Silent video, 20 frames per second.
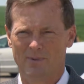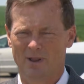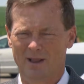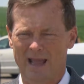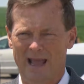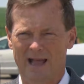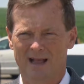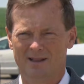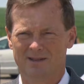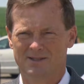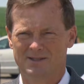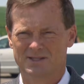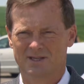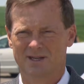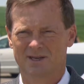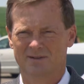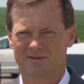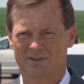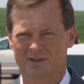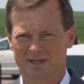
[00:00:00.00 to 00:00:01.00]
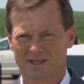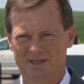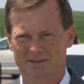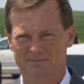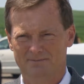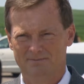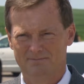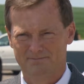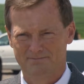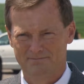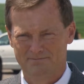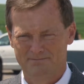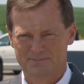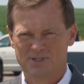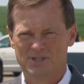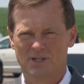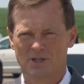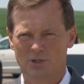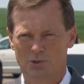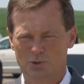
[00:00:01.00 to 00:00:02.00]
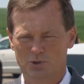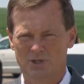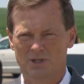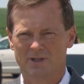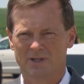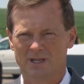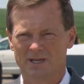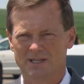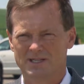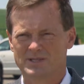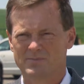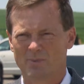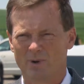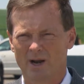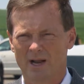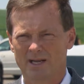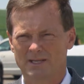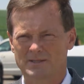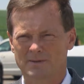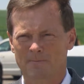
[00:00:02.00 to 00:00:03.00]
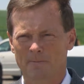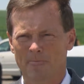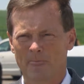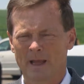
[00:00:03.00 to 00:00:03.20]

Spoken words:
gallons of the solution that it sprays.